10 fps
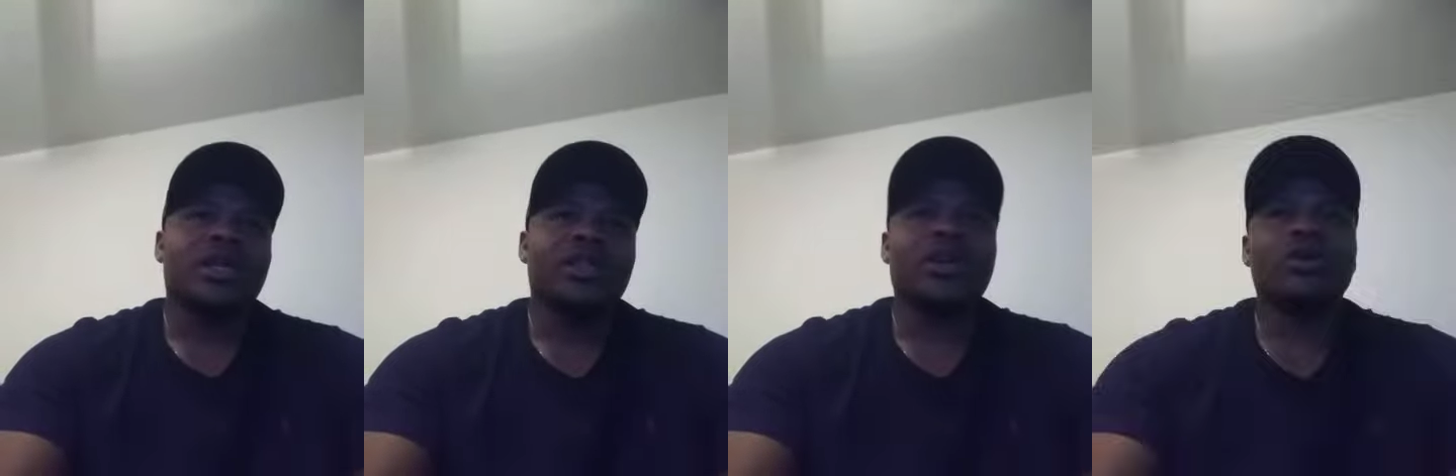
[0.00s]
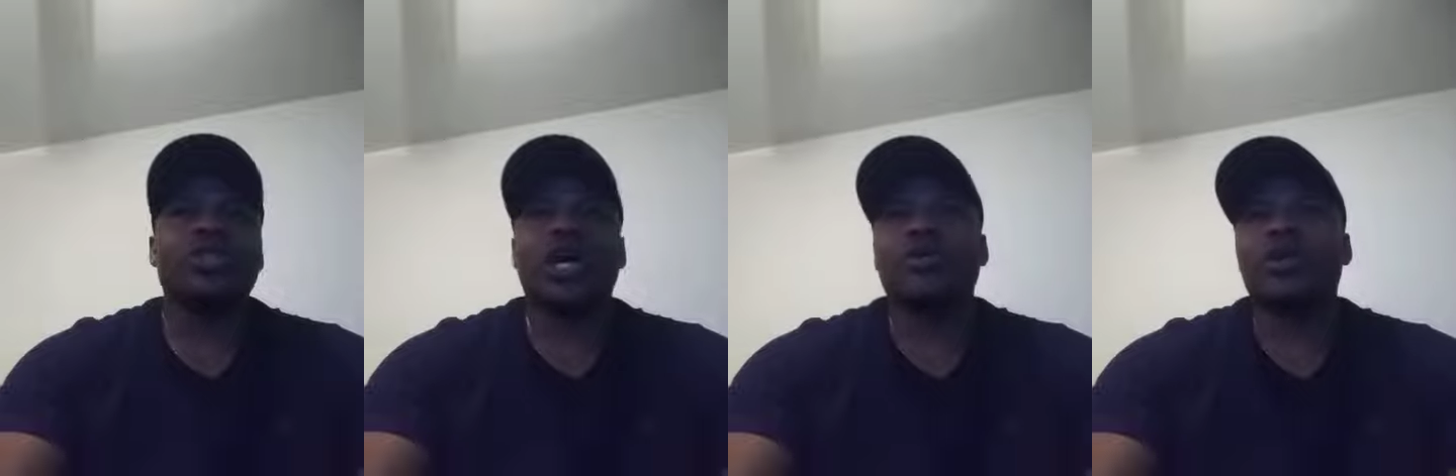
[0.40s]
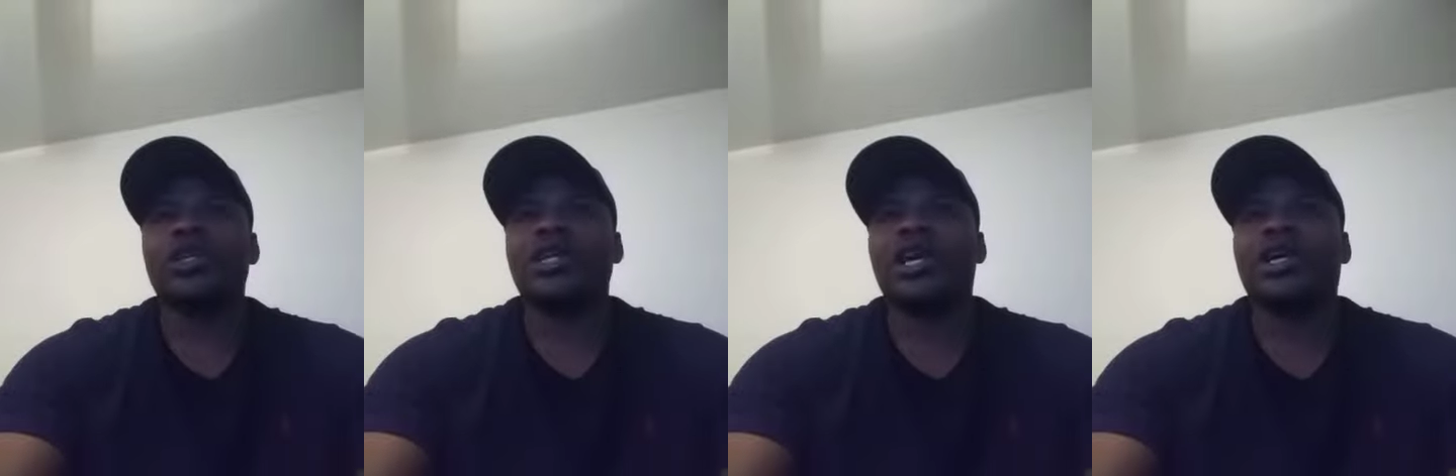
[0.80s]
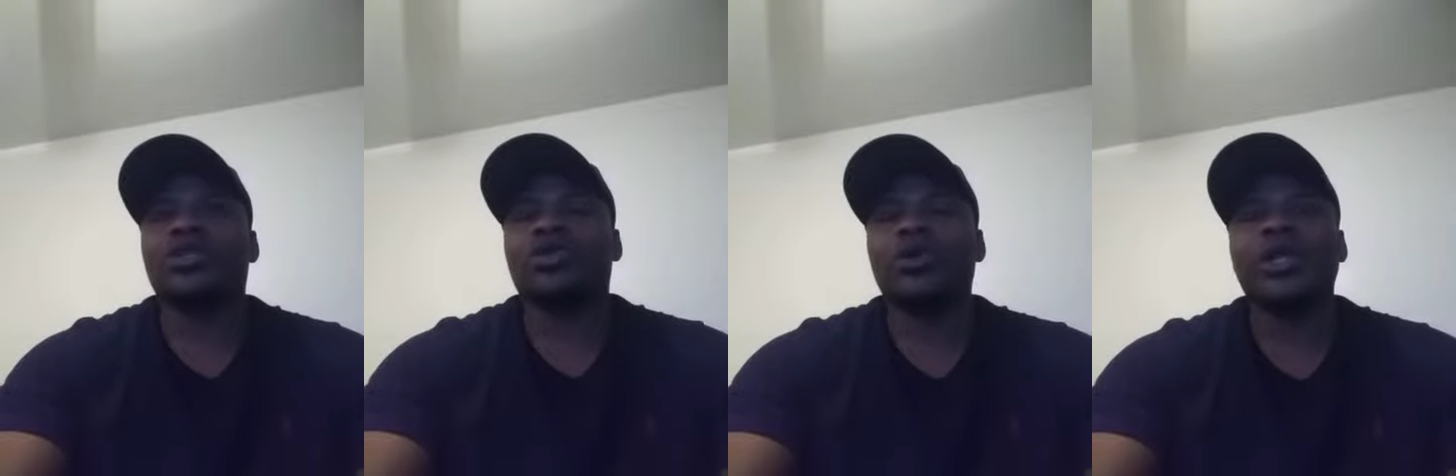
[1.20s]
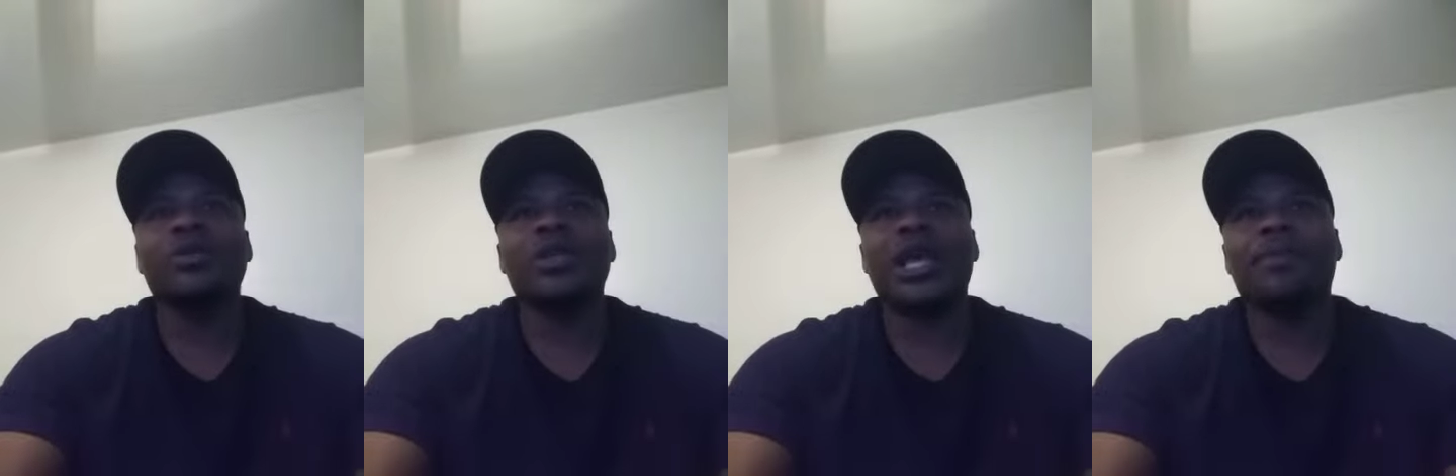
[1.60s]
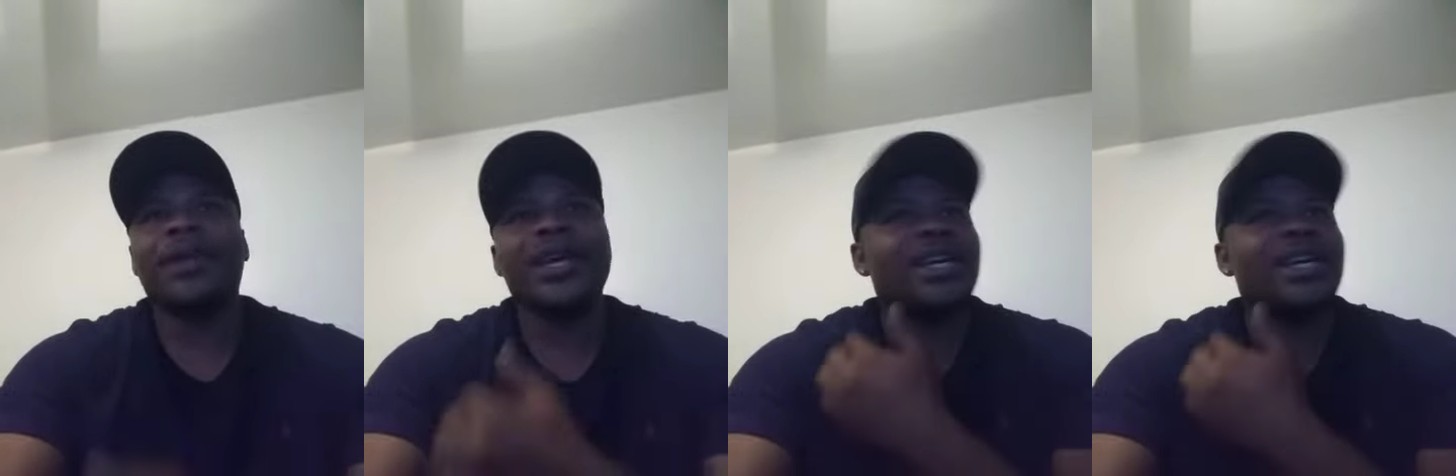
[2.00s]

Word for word: they're going to try to run it down our throat. When they play us,